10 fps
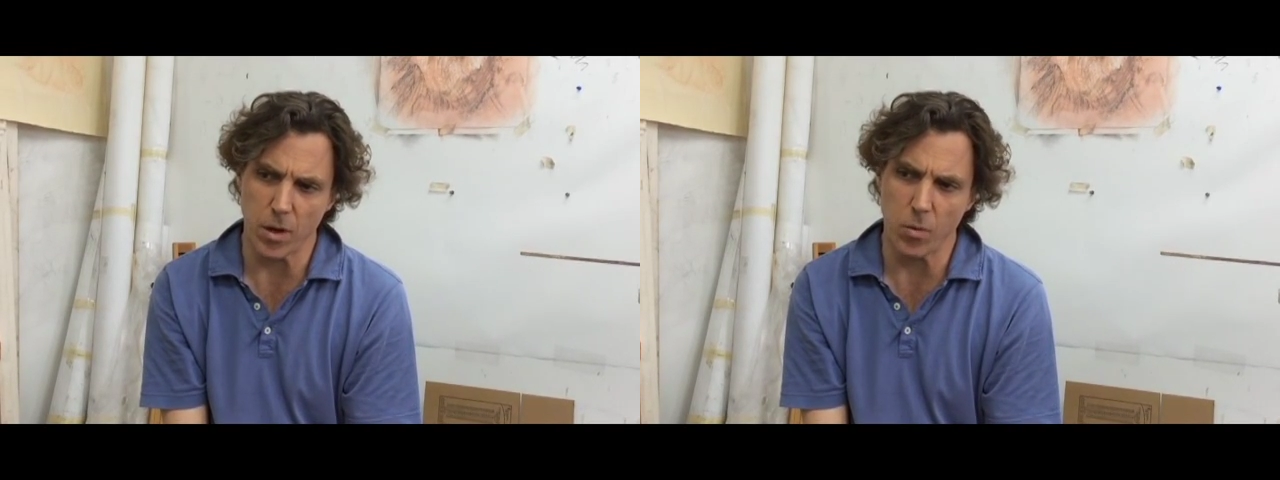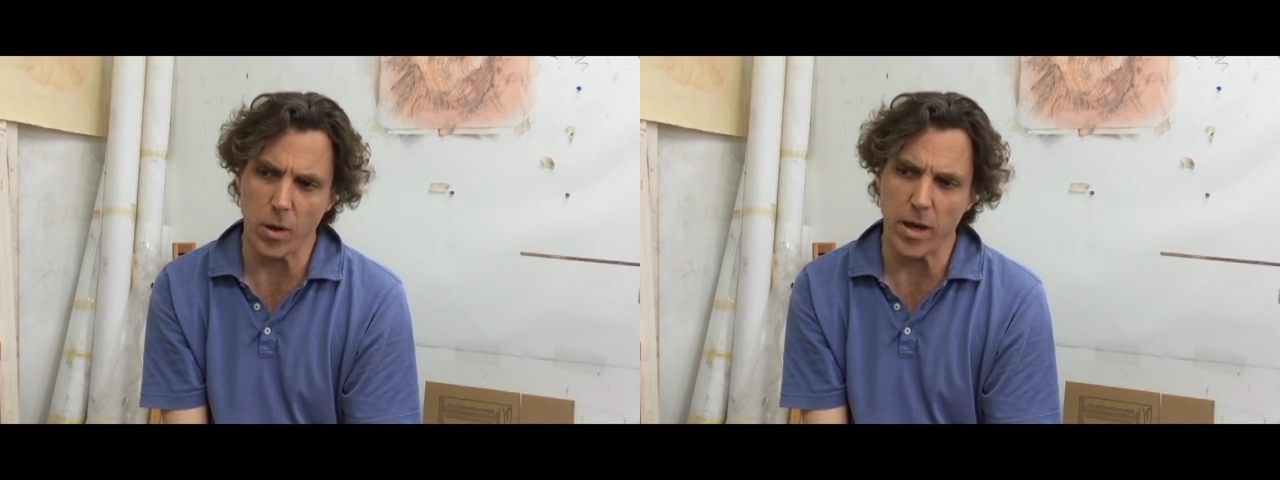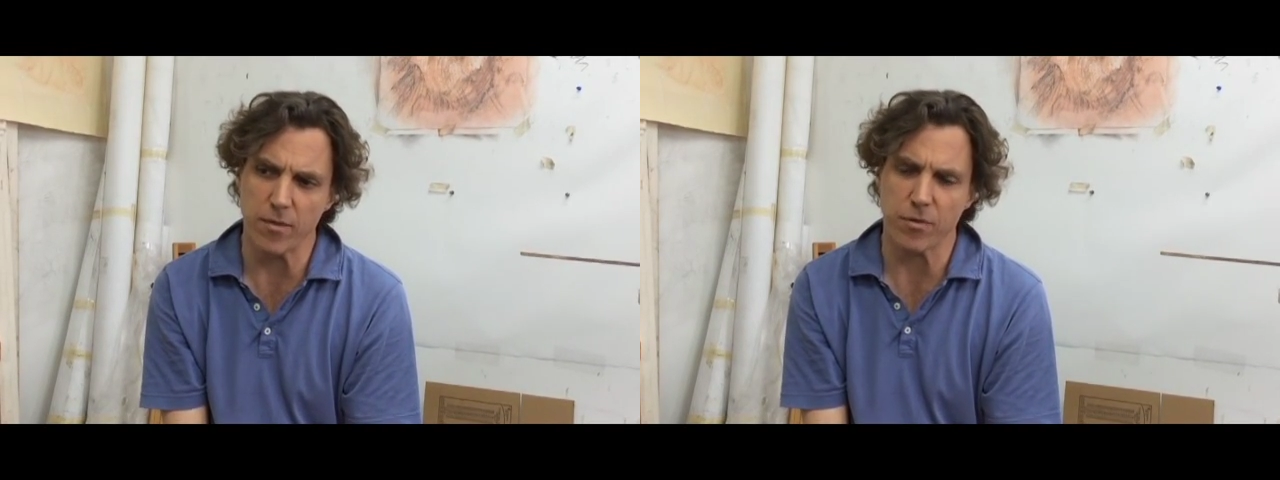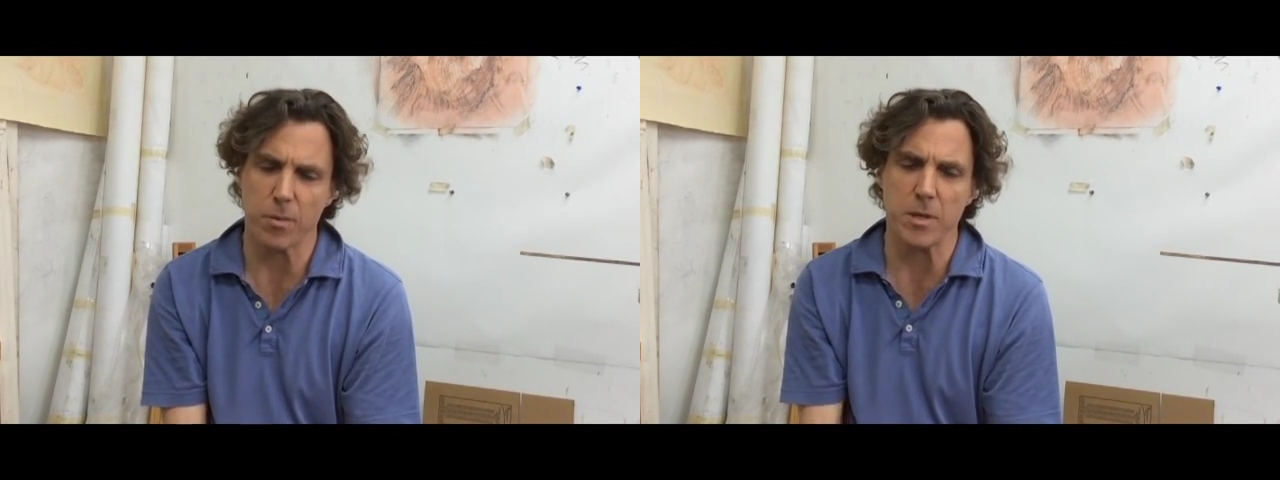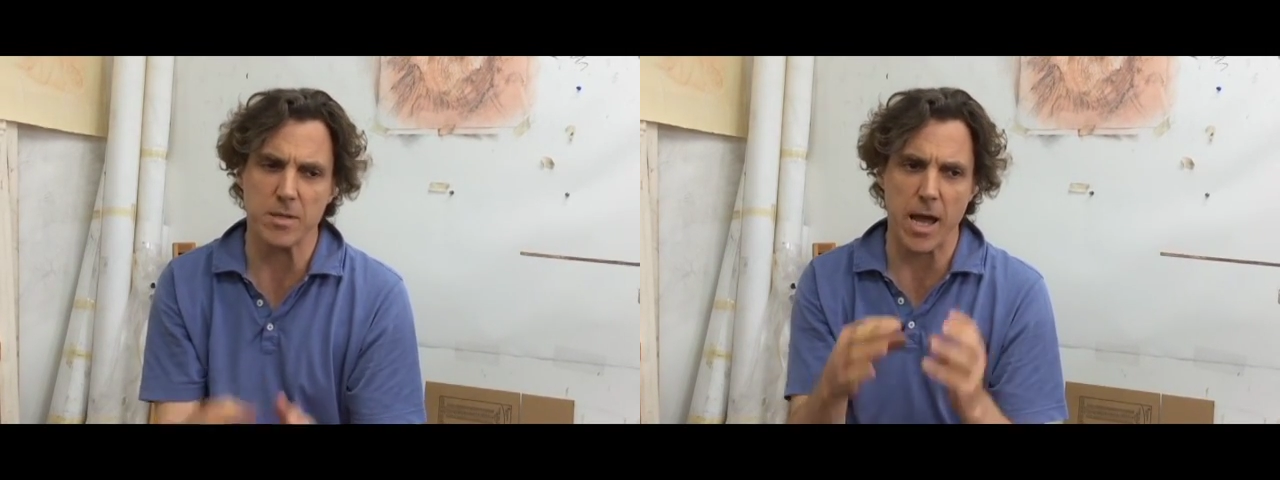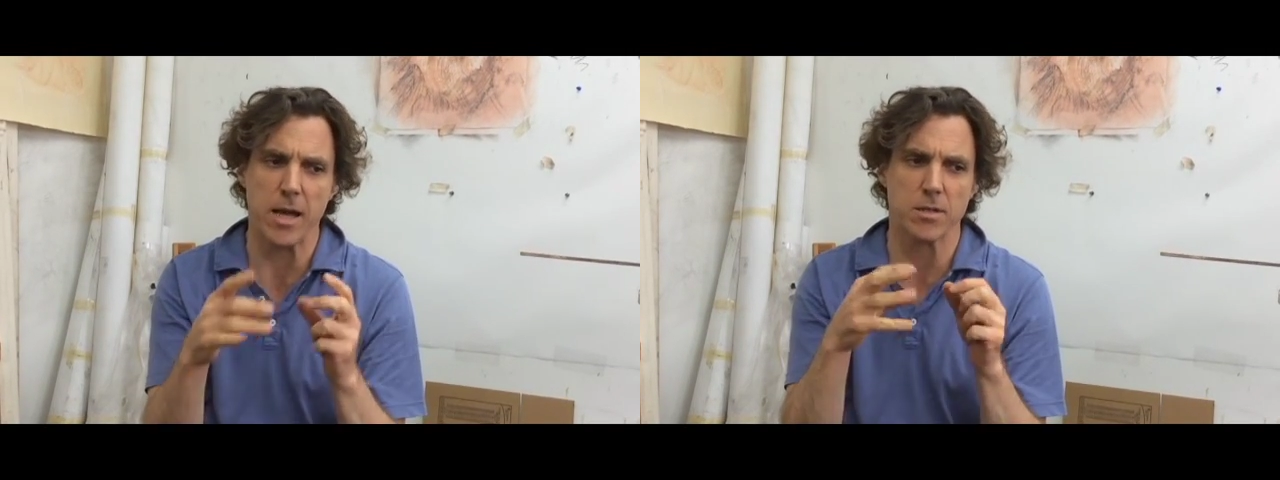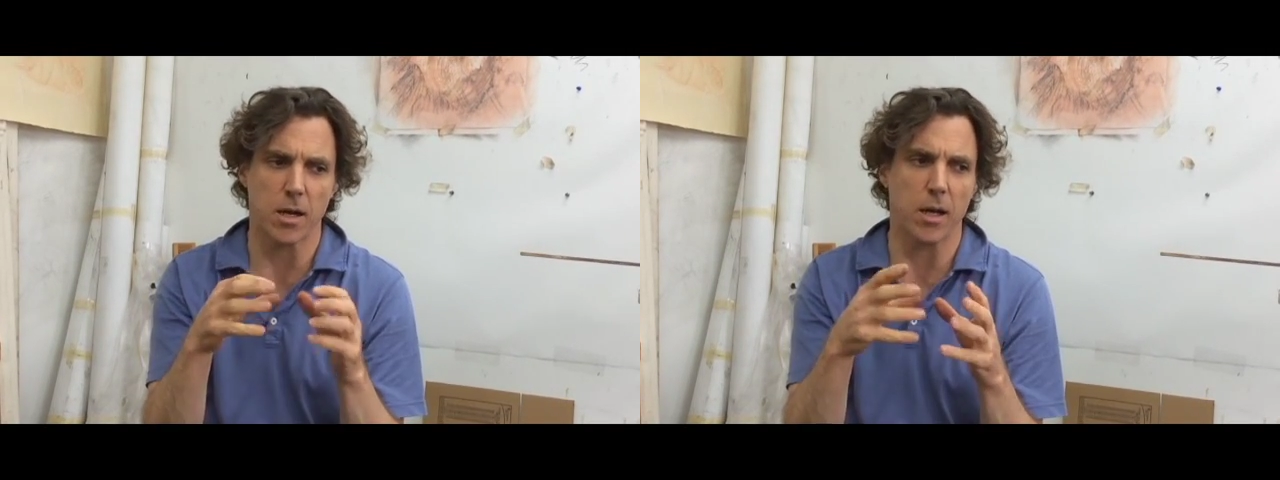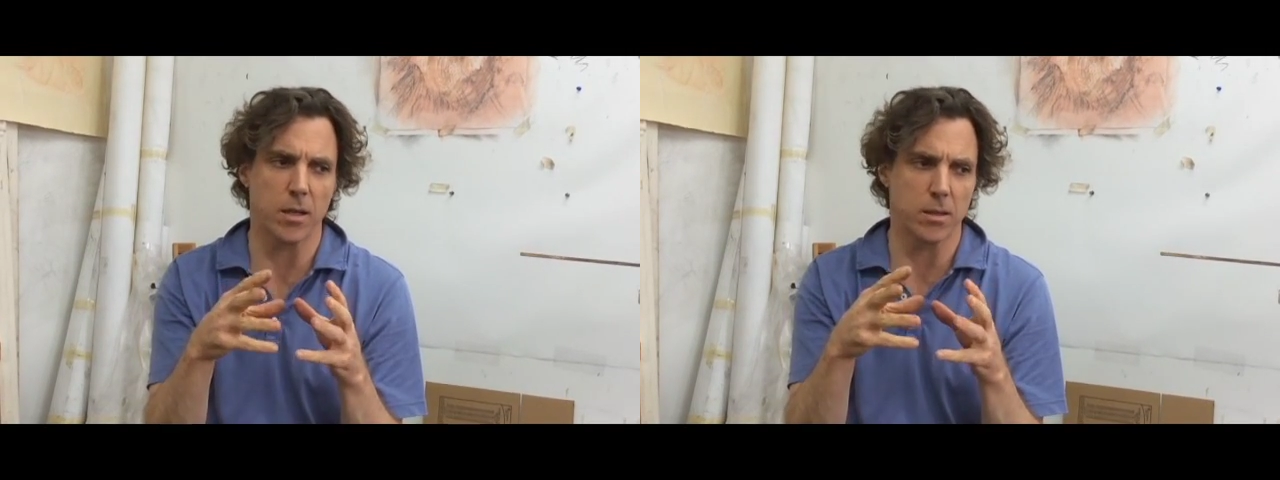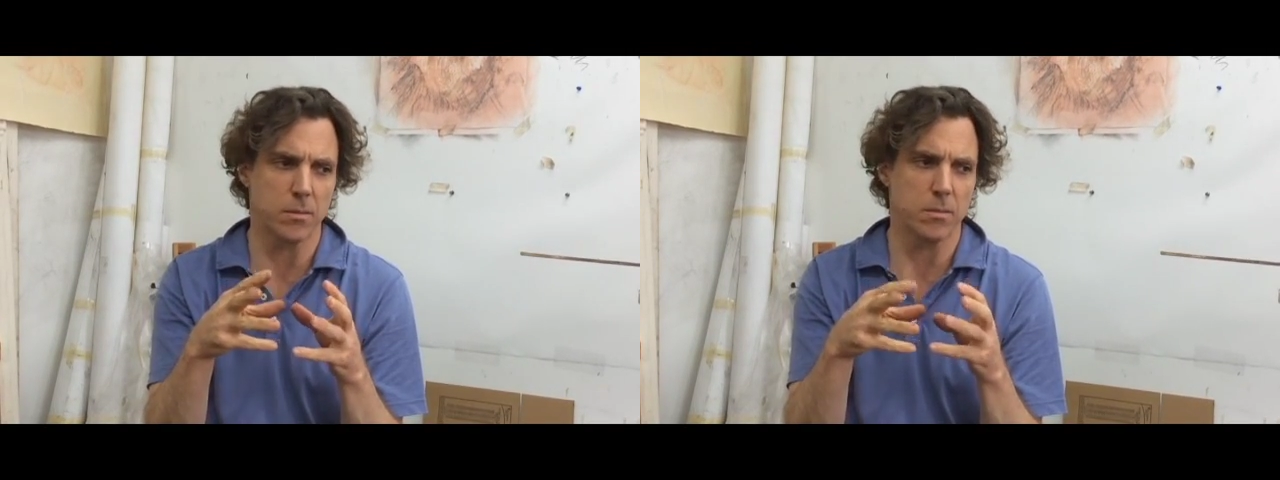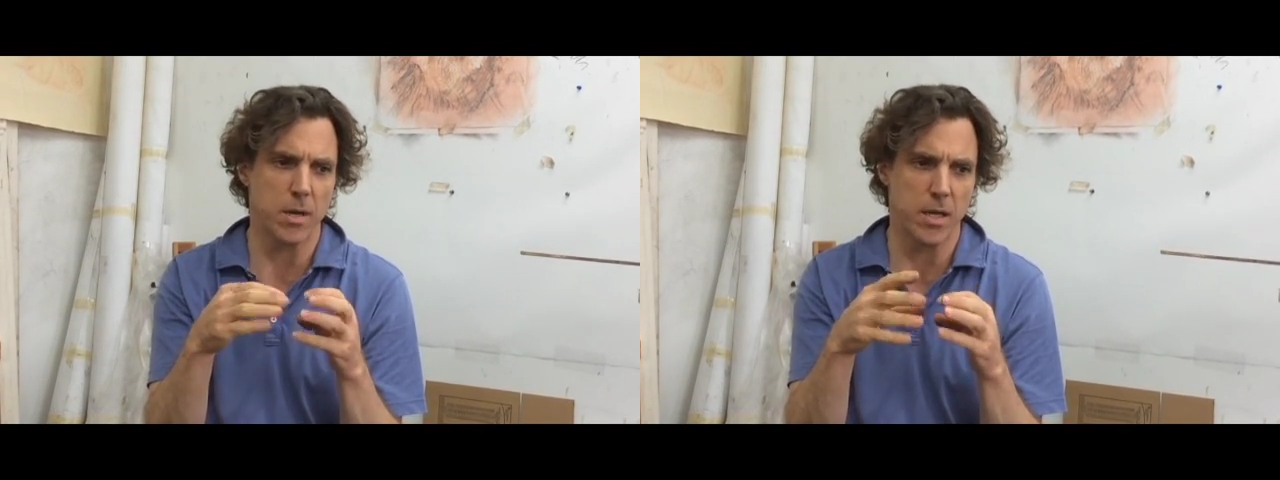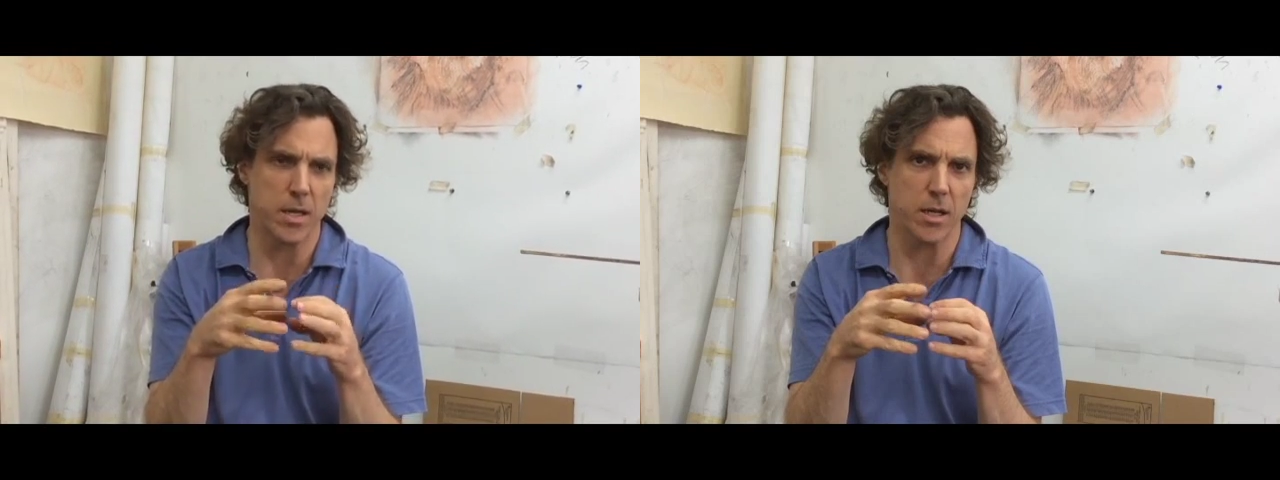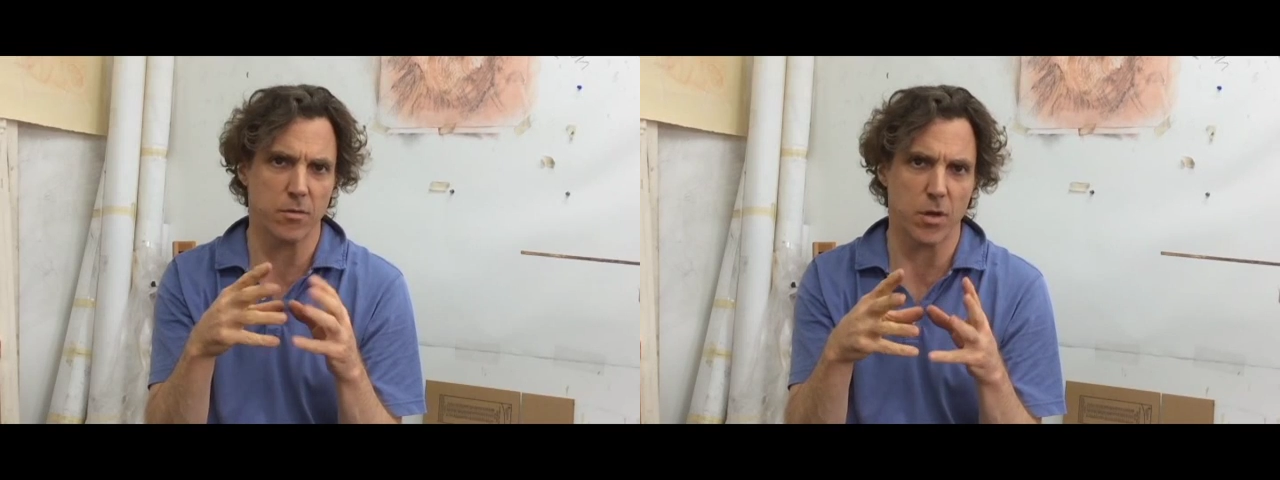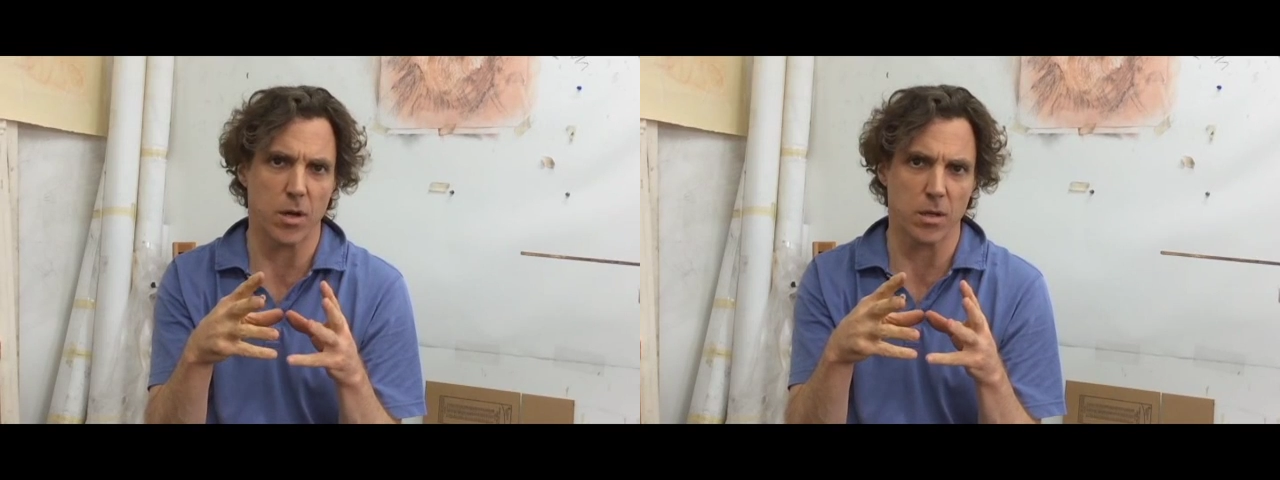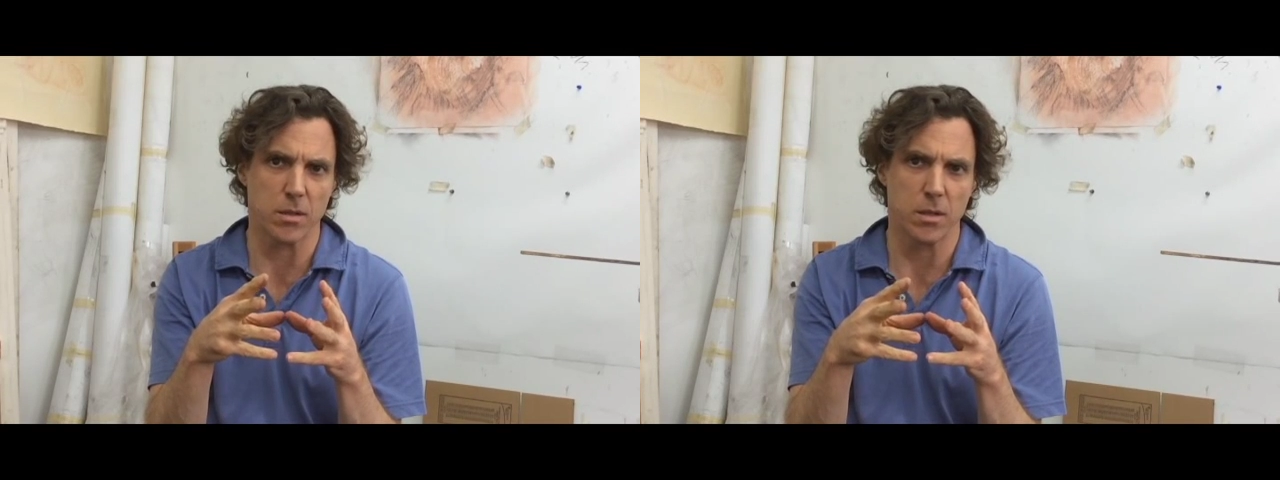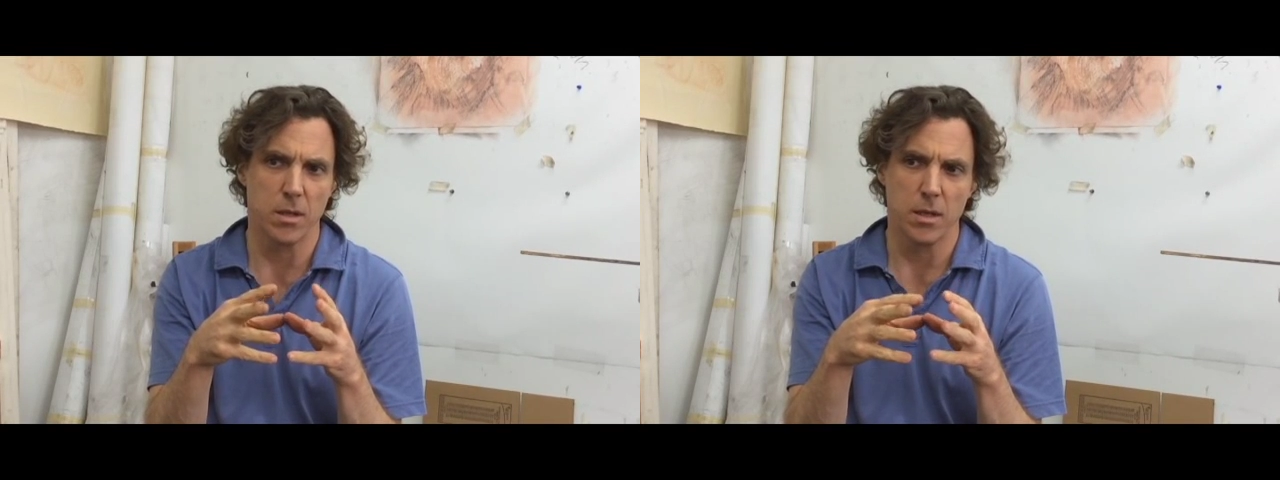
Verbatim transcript: away from a tactile making of art,